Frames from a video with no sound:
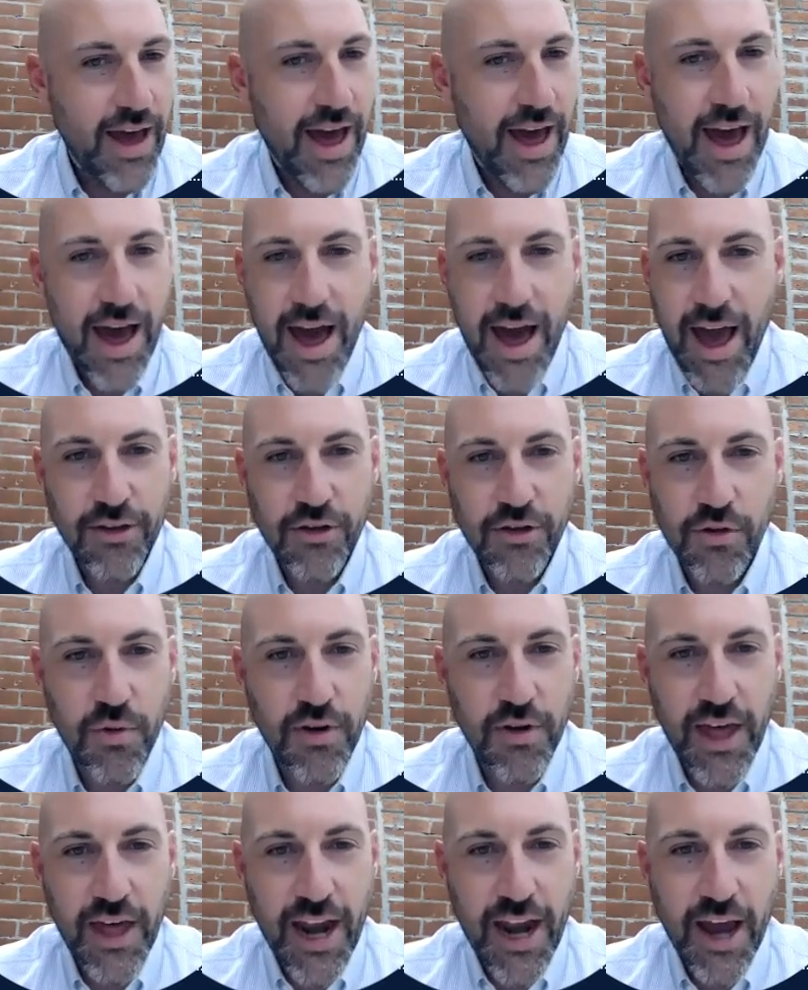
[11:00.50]
As to
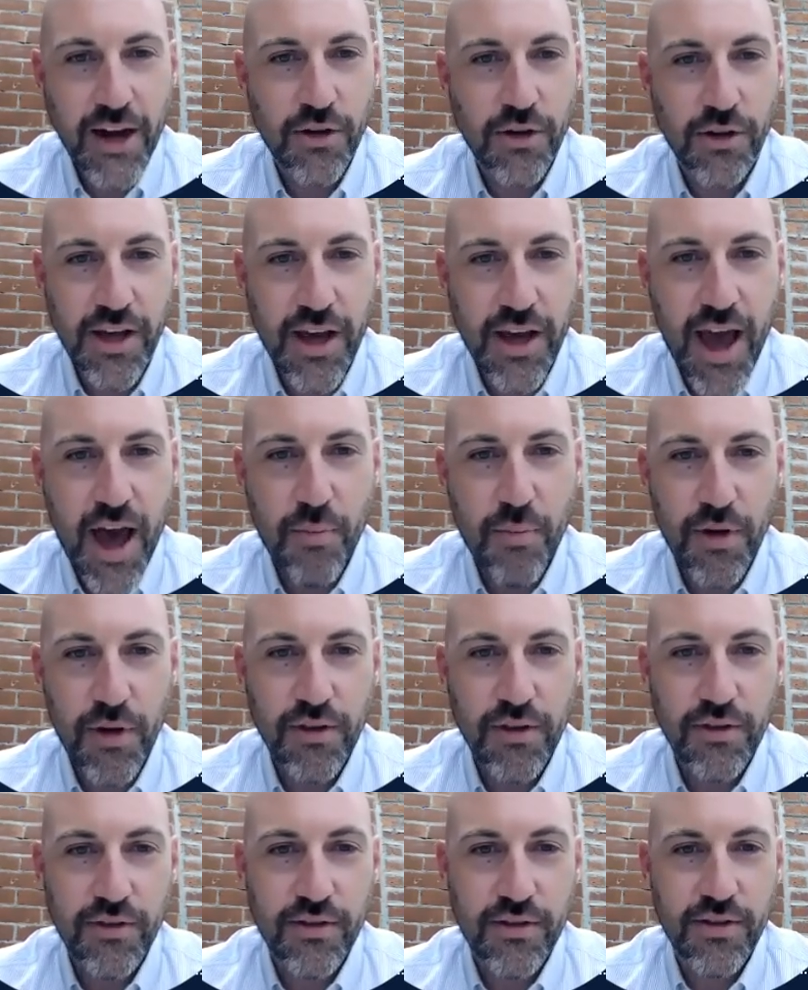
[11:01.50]
when that actually
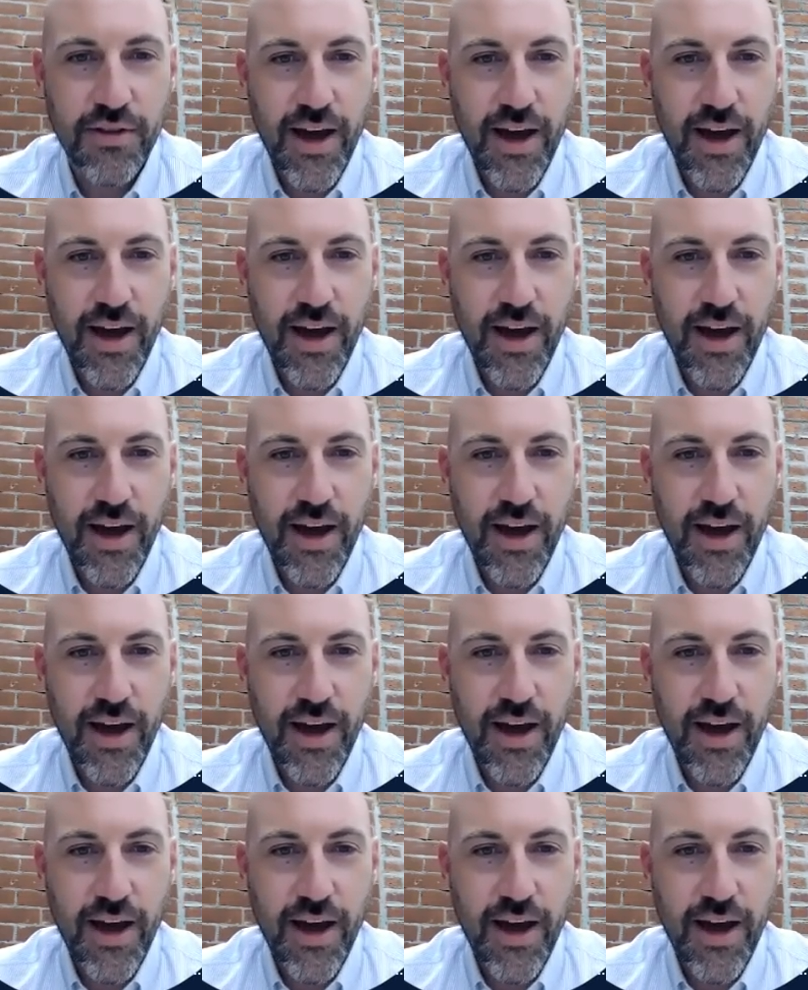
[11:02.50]
happens,